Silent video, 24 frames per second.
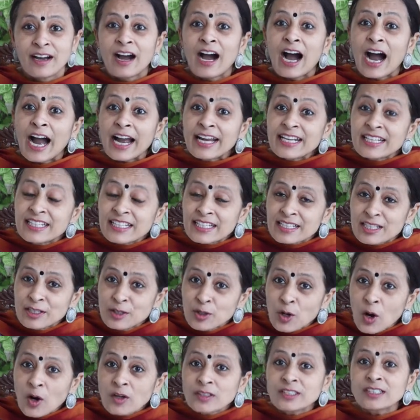I did
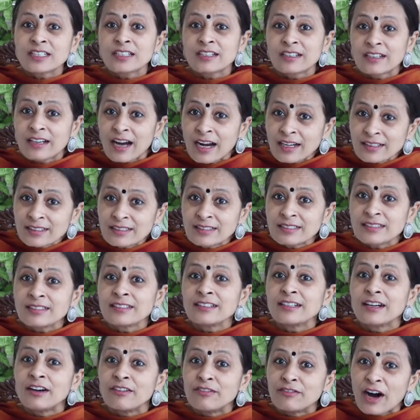not cut
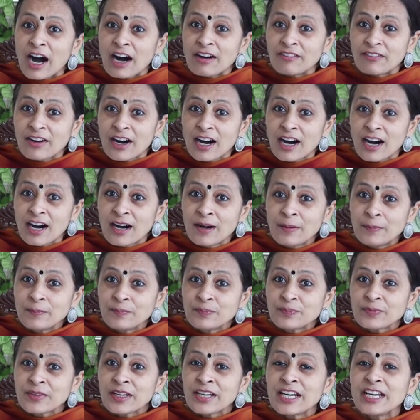guava
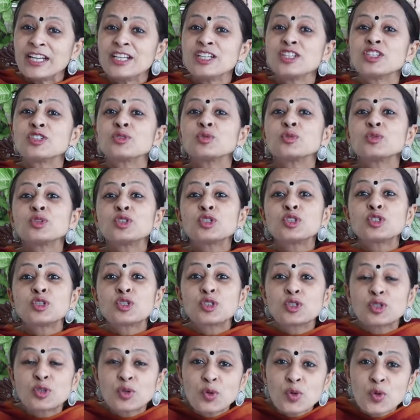into
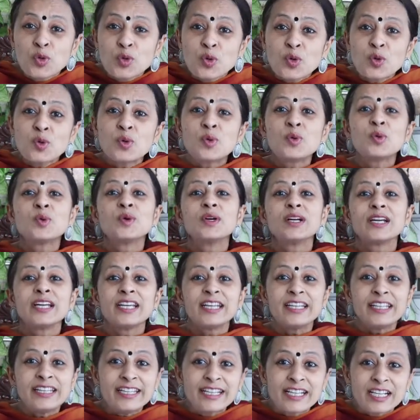two
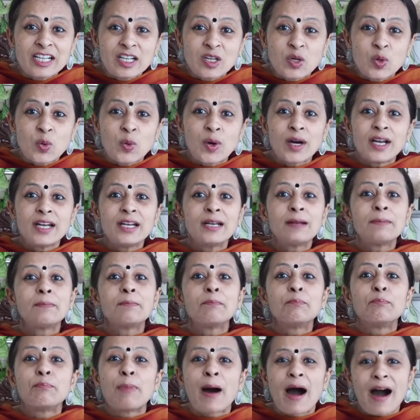equal
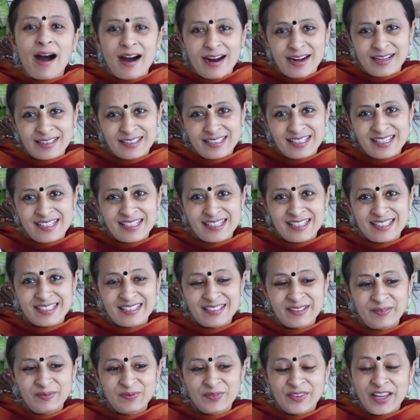parts.
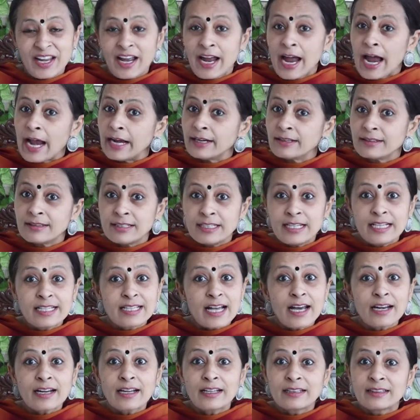And these
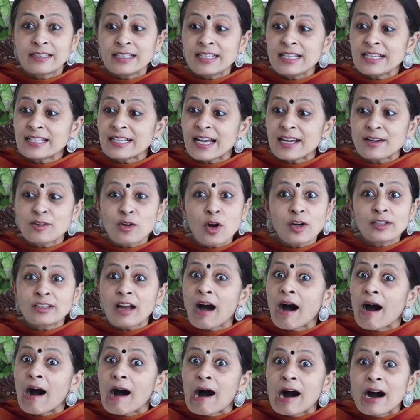are not
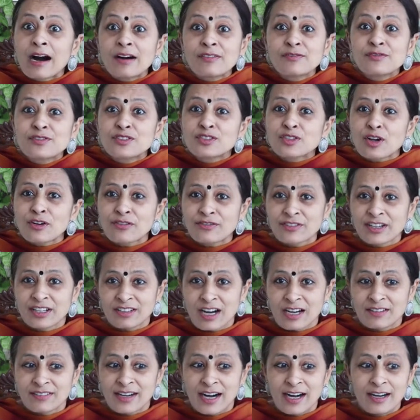halves of
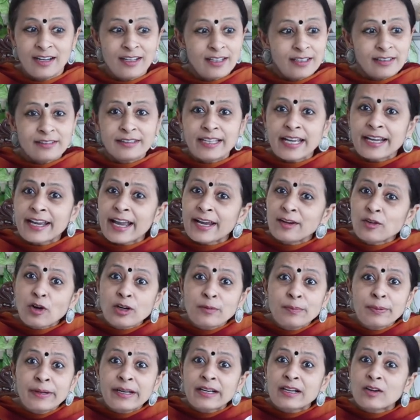guava. They cannot
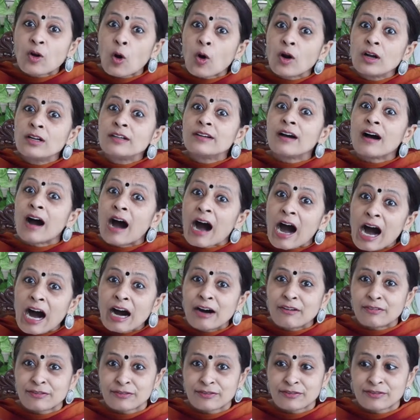be called
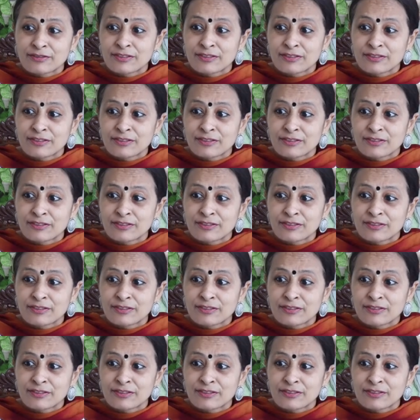half.